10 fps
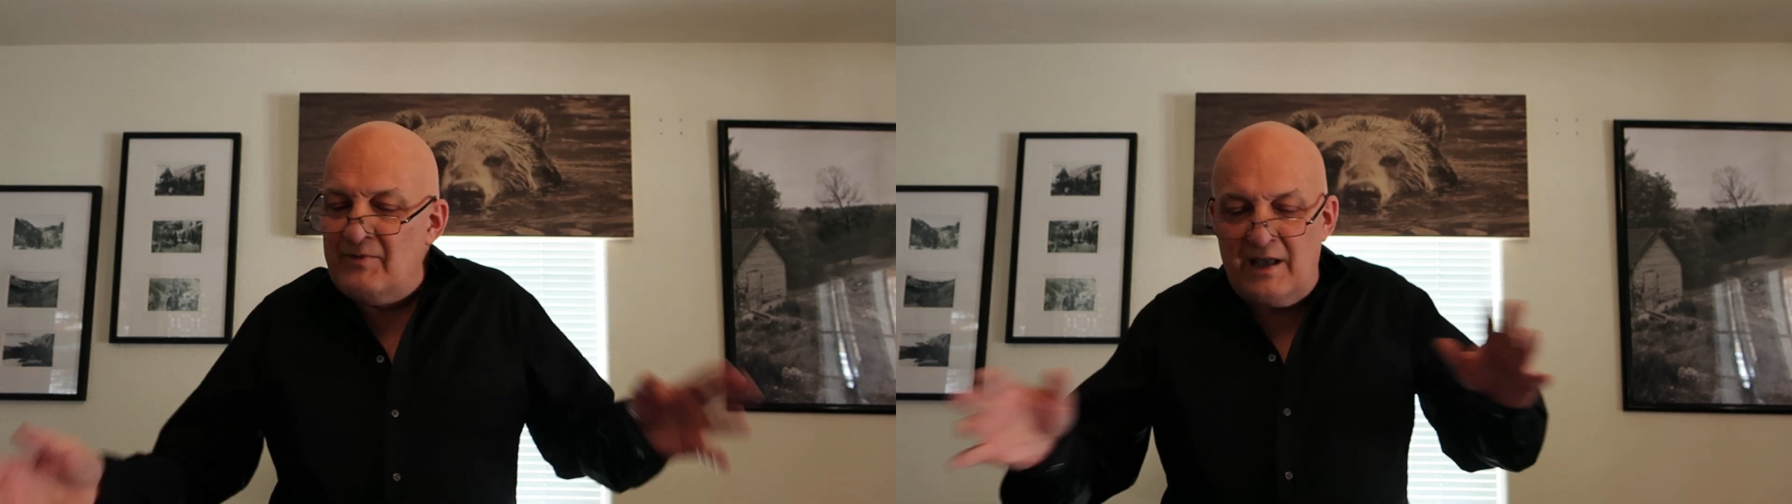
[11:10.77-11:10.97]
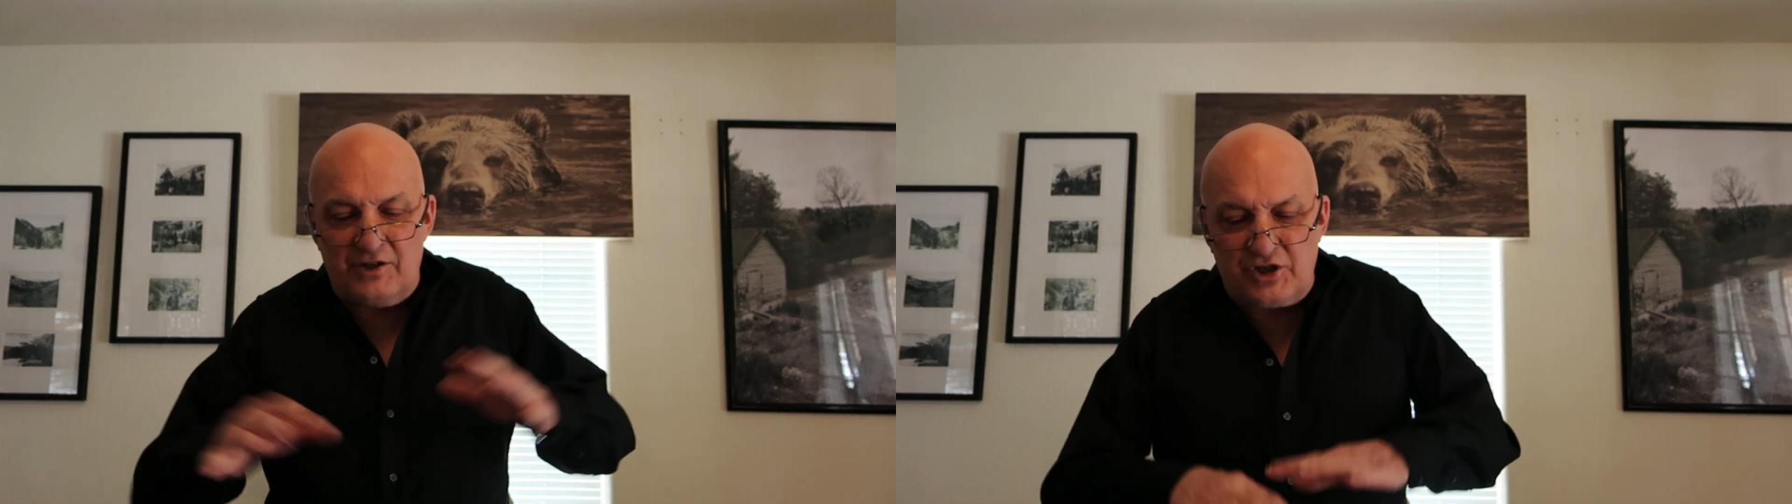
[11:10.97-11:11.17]

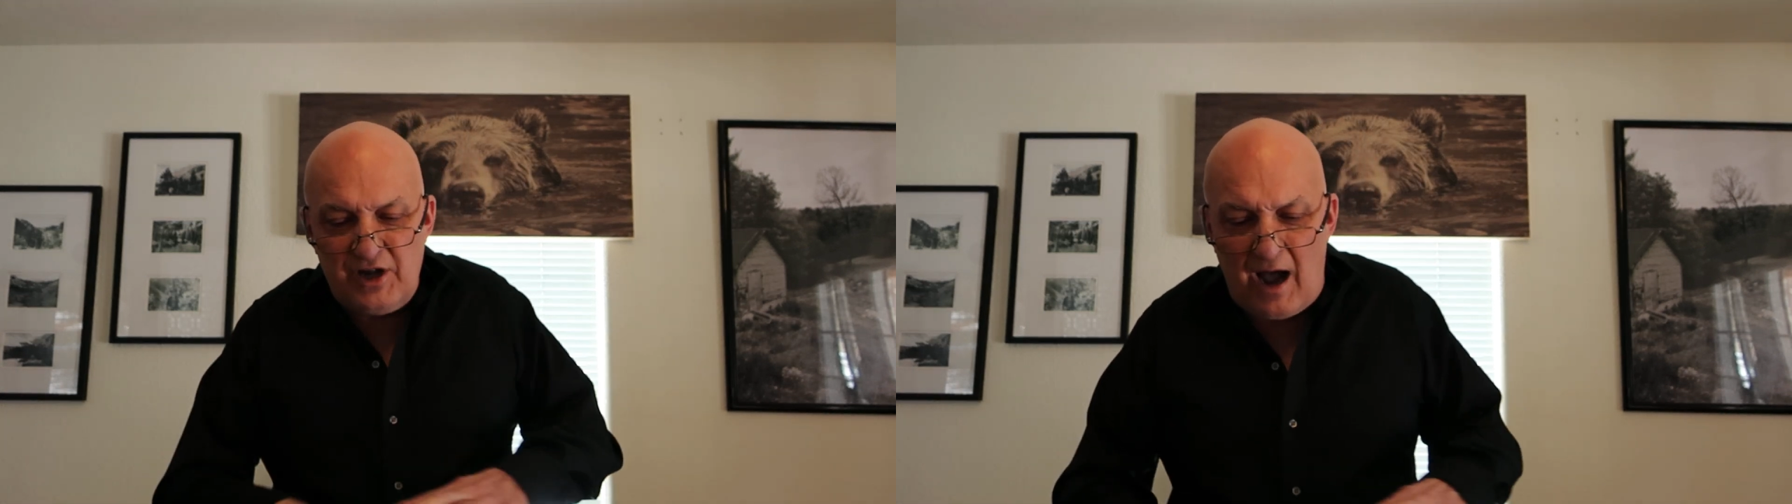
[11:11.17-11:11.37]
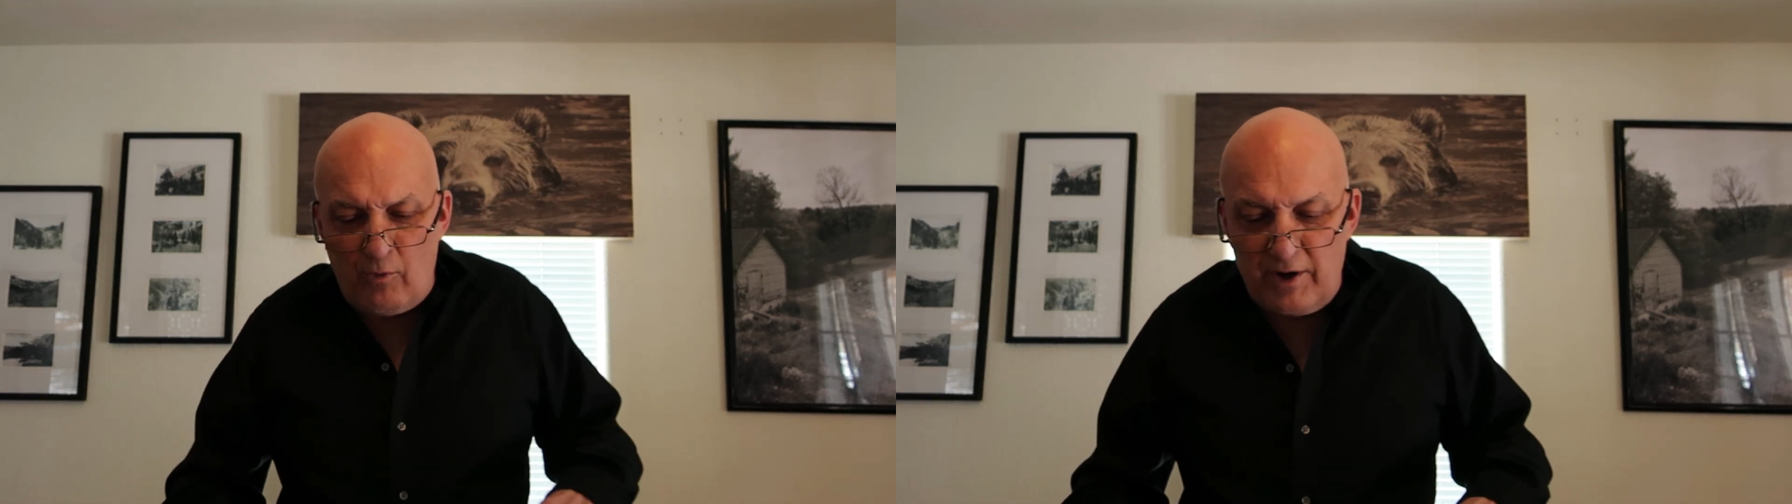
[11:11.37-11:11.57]
It's
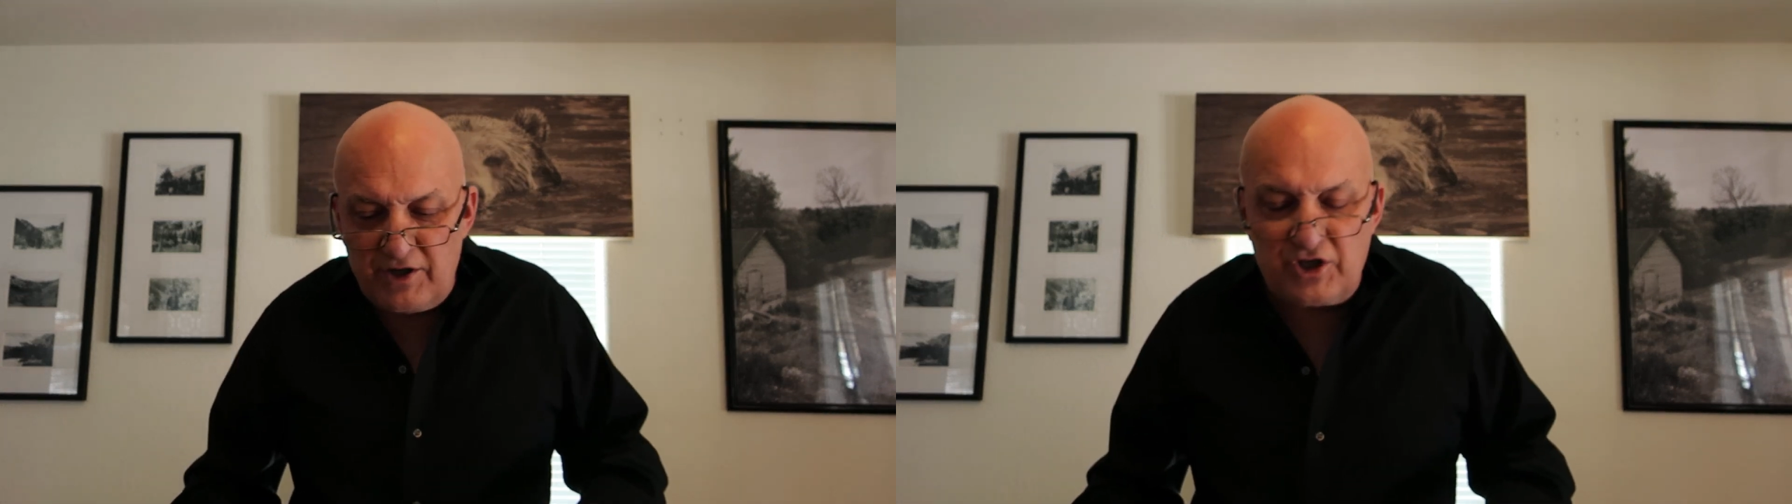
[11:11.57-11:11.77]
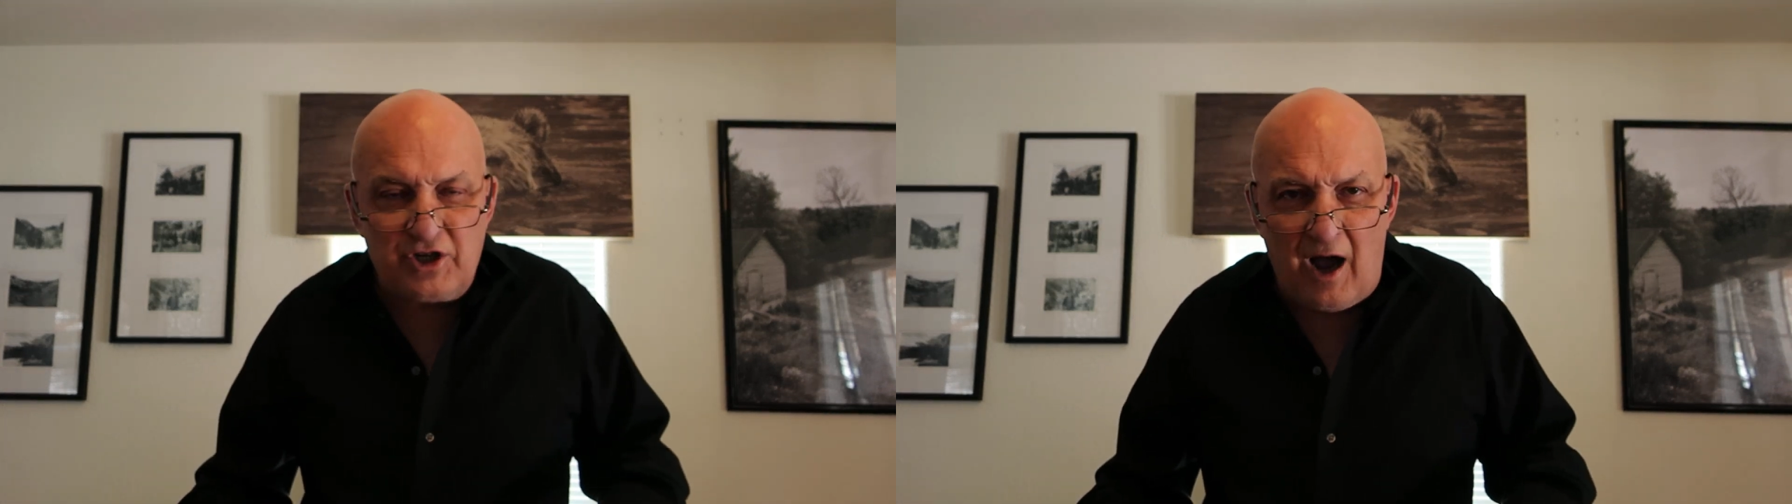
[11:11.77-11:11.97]
not what
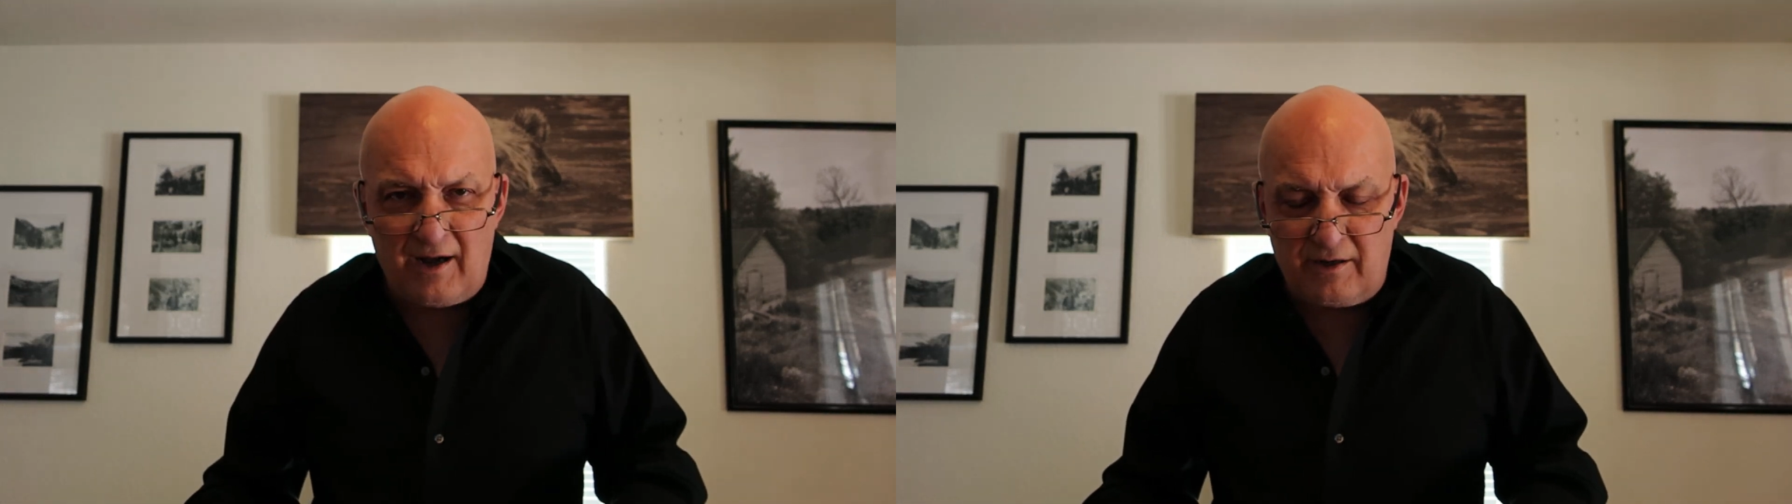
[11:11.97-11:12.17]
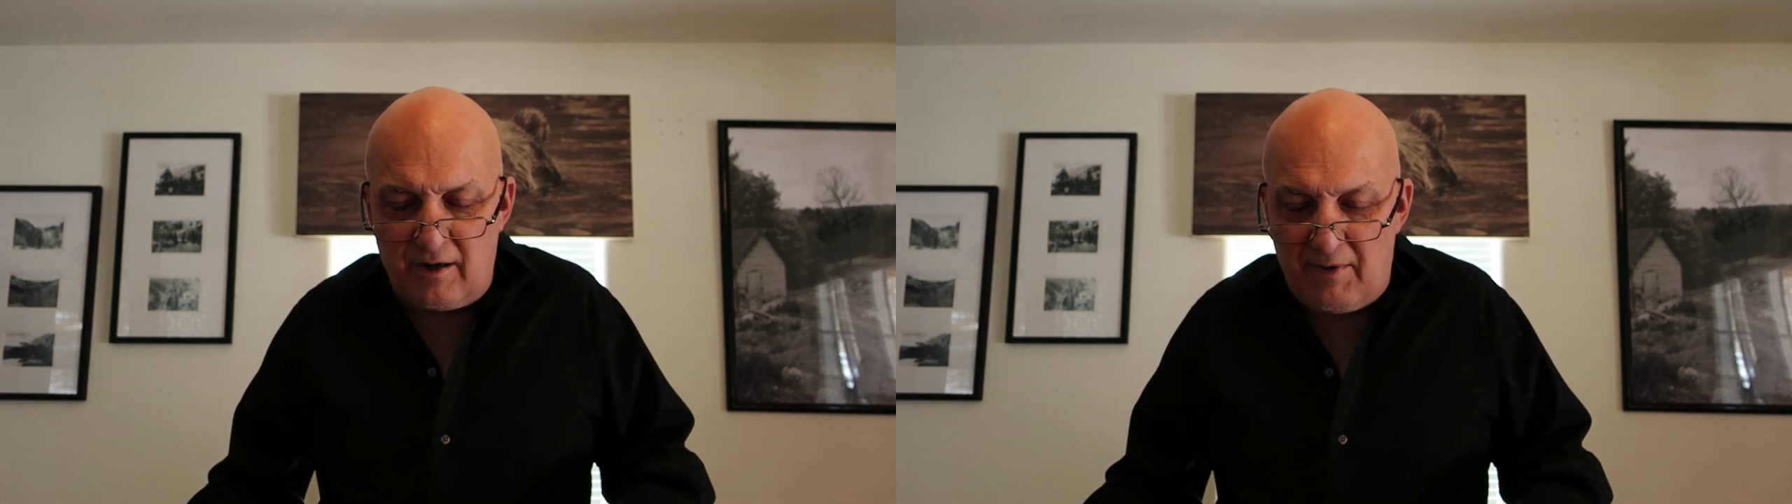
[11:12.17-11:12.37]
it's
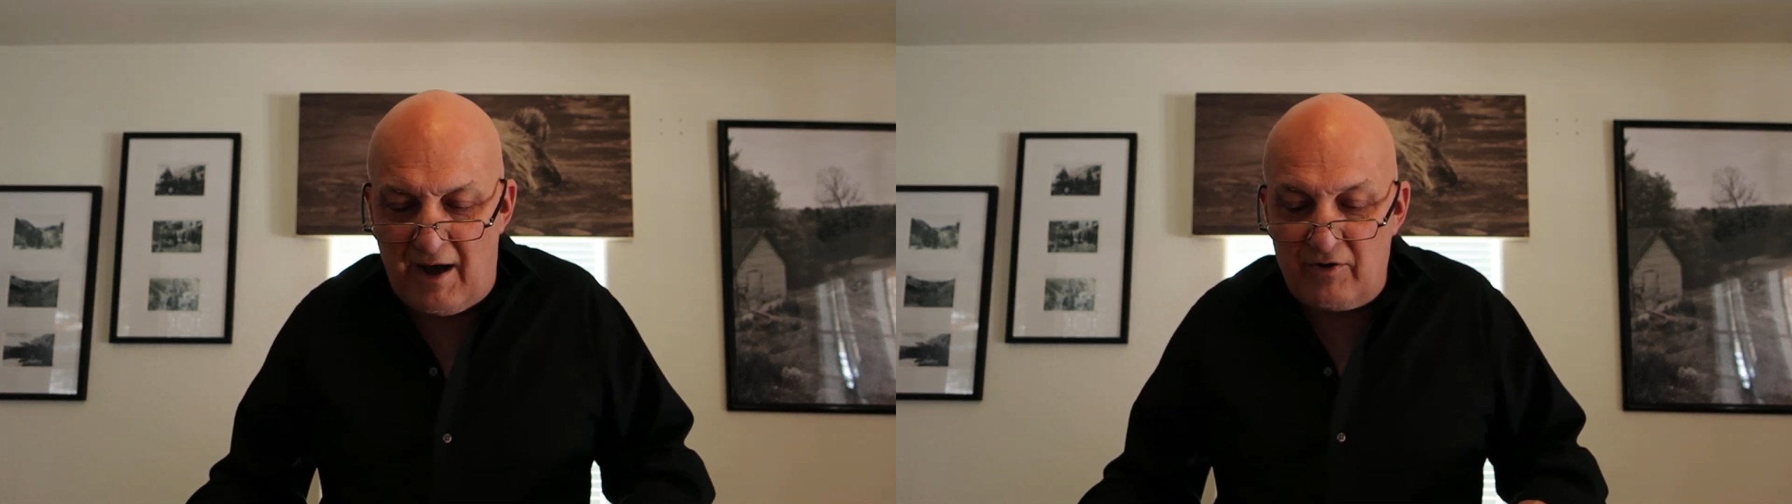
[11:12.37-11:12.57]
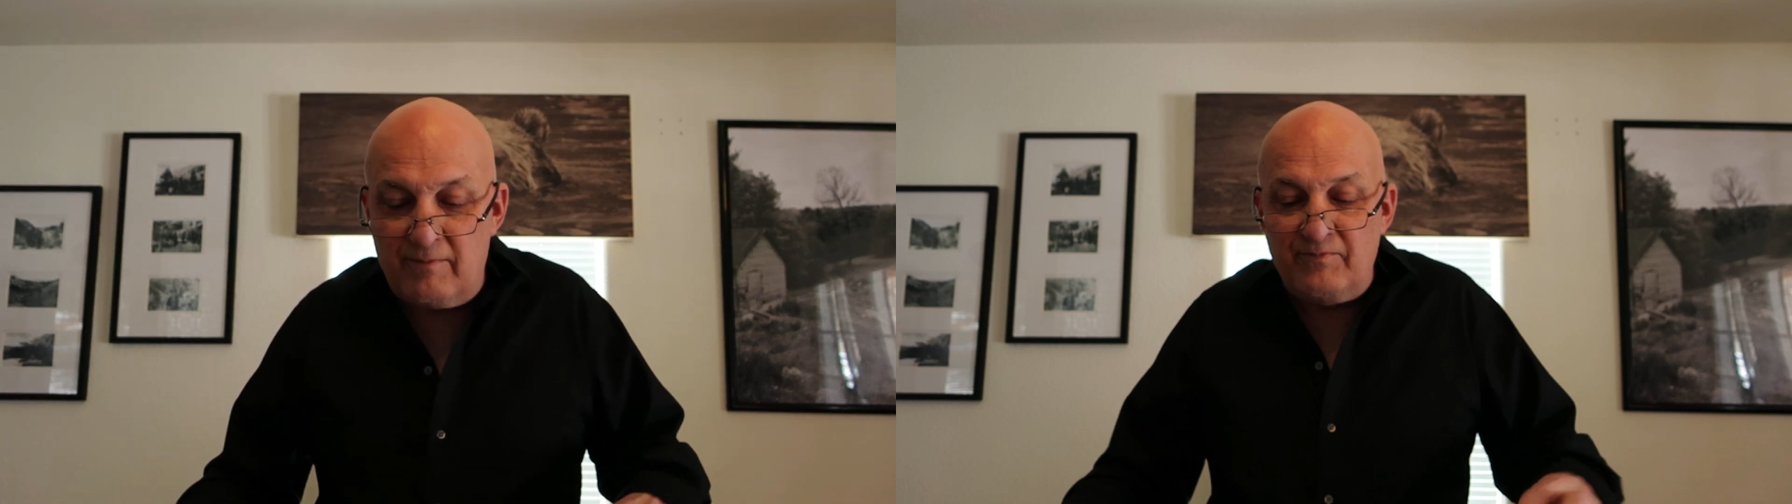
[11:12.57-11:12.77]
talking
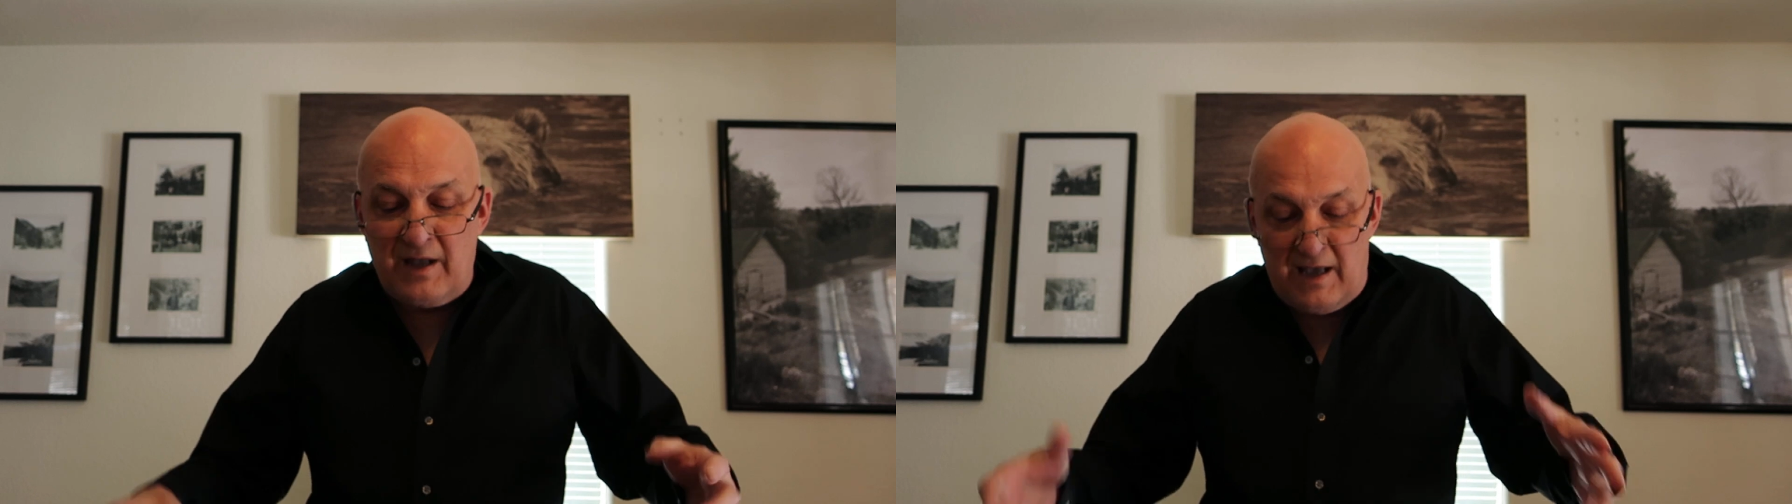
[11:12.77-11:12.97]
about.